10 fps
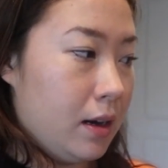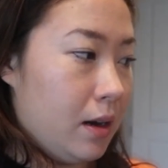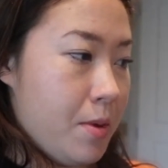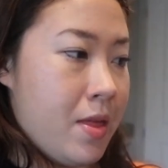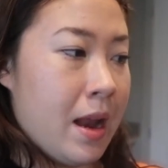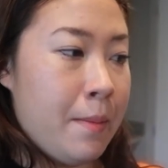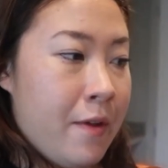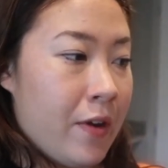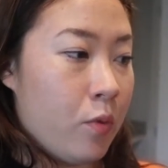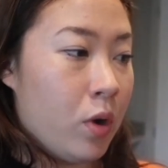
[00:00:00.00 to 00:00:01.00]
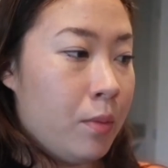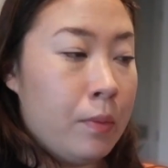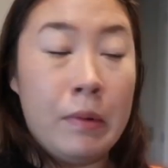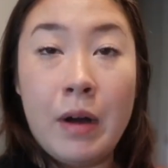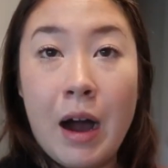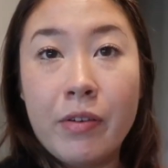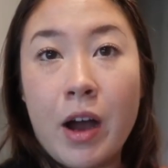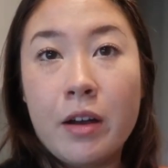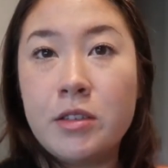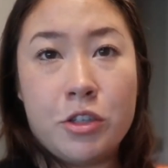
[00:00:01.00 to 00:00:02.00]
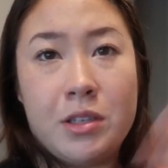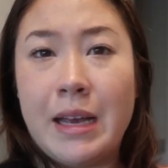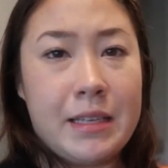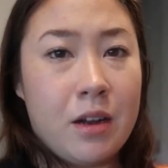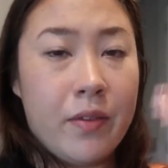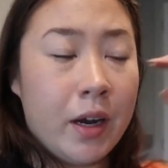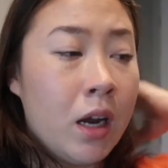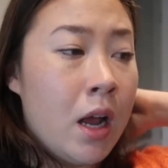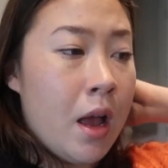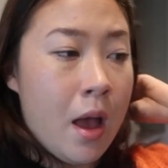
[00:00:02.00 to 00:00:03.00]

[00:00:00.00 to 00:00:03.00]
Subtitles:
And then if I want avocados, I'll just slice it on there.